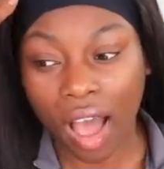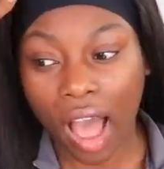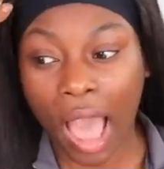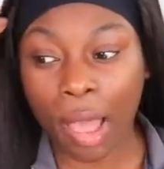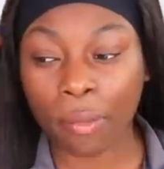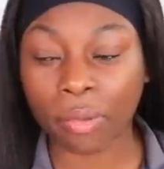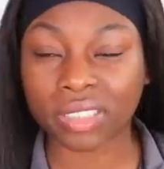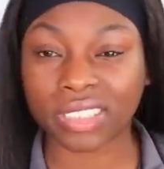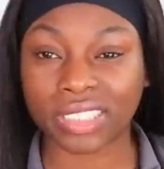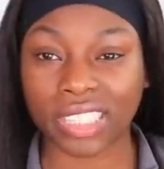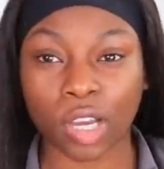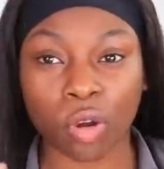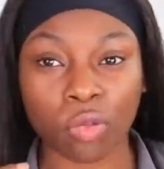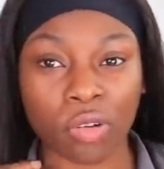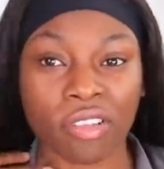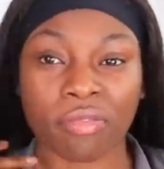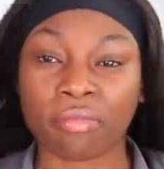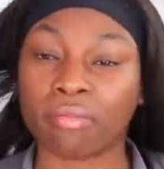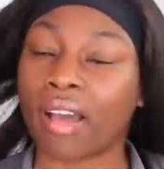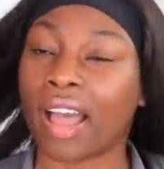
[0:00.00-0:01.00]
I would deal
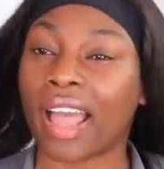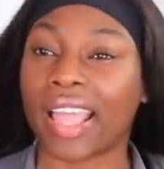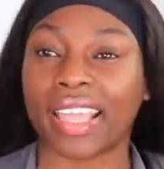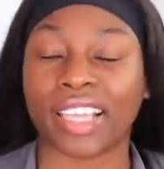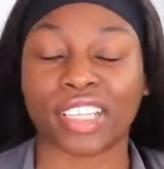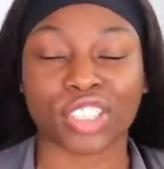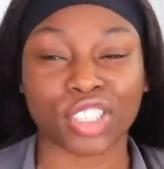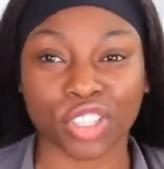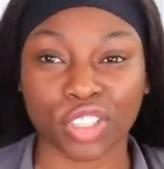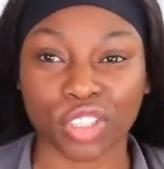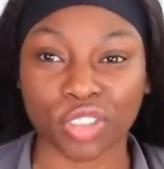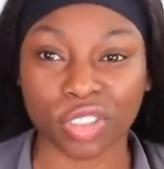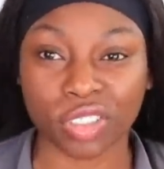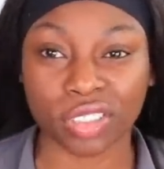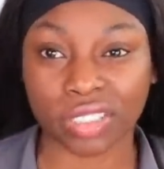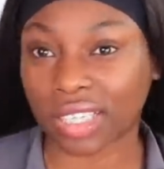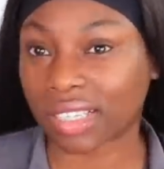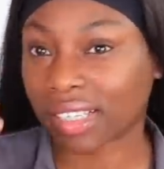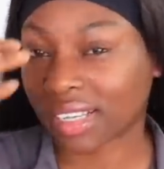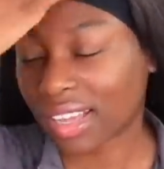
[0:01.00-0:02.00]
with my issues
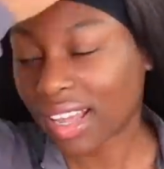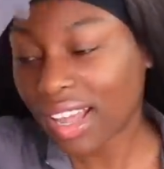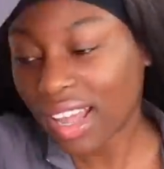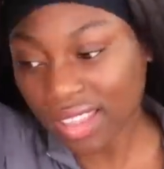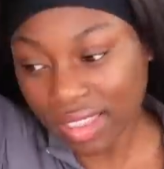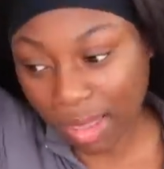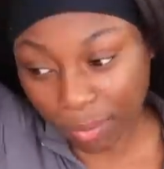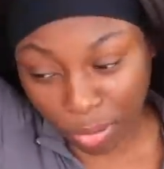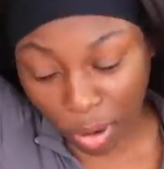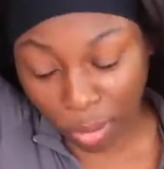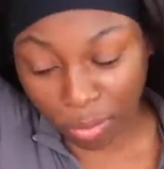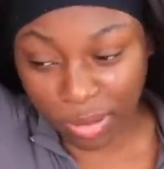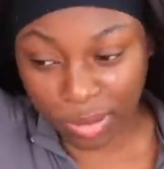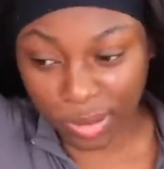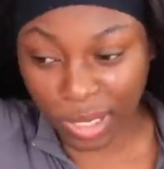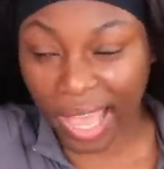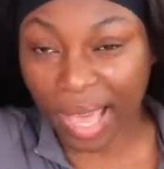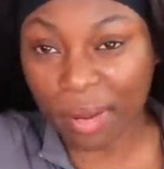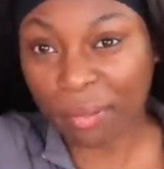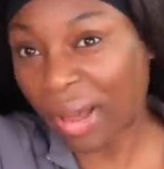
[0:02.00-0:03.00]
and the problems
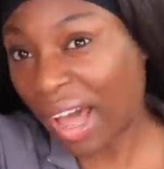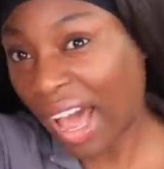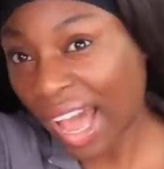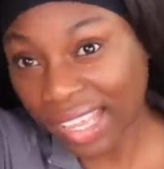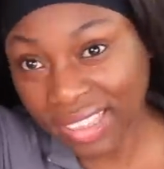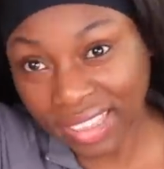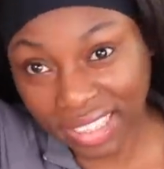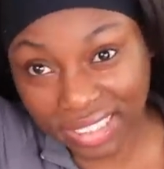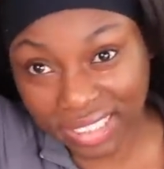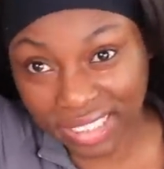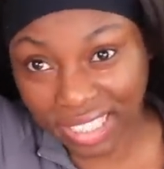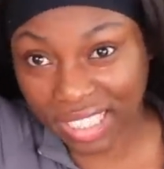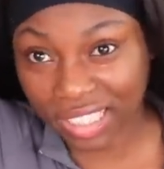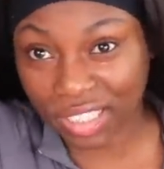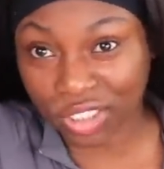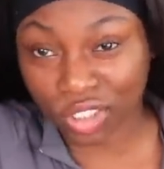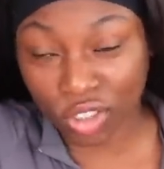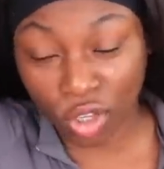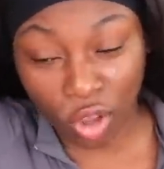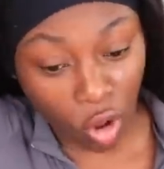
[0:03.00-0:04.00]
I had behind the
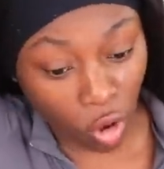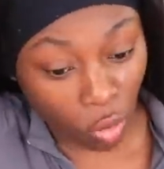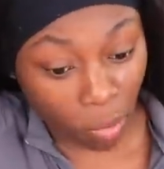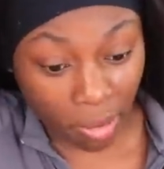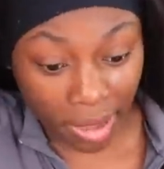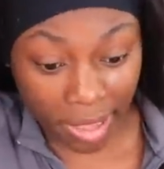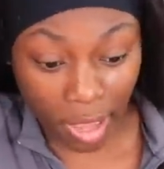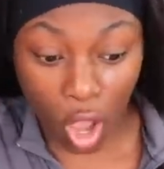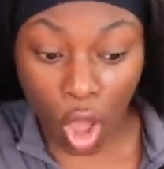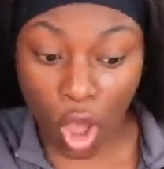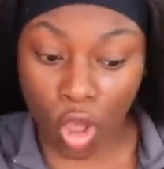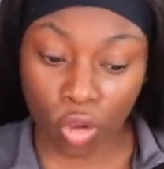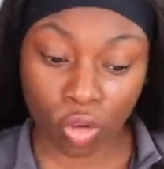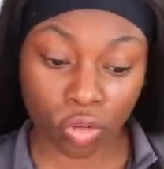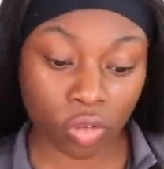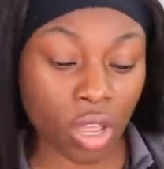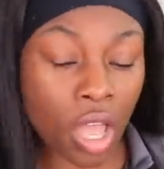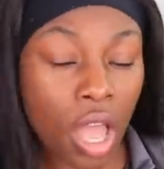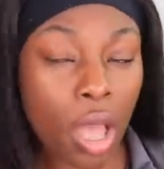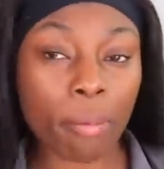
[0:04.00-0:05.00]
scenes on my own,